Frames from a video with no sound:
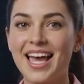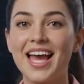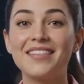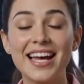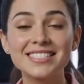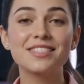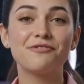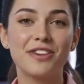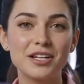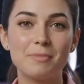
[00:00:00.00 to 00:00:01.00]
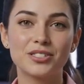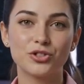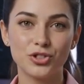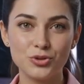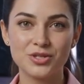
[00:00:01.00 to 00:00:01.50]
And that's the fundamental
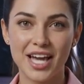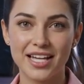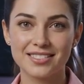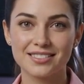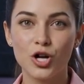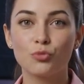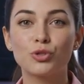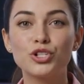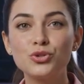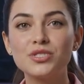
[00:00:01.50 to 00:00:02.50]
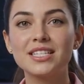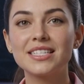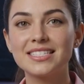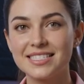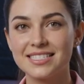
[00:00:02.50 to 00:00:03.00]
use case, reducing the
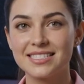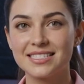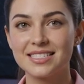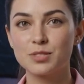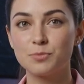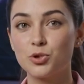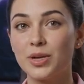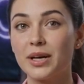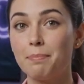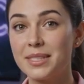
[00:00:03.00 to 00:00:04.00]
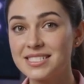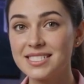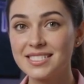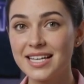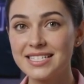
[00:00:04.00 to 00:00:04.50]
distance between a
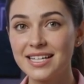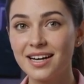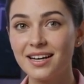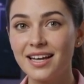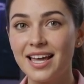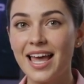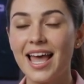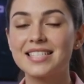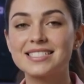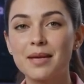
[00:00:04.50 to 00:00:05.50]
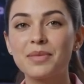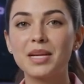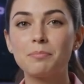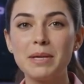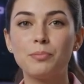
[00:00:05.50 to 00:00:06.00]
business idea and something
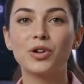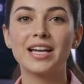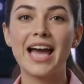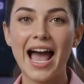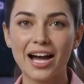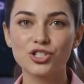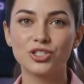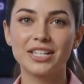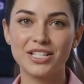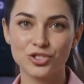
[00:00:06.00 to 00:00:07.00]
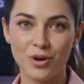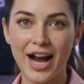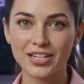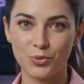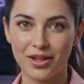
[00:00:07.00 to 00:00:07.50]
people can actually
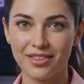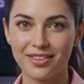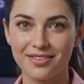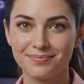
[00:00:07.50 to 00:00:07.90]
interact with.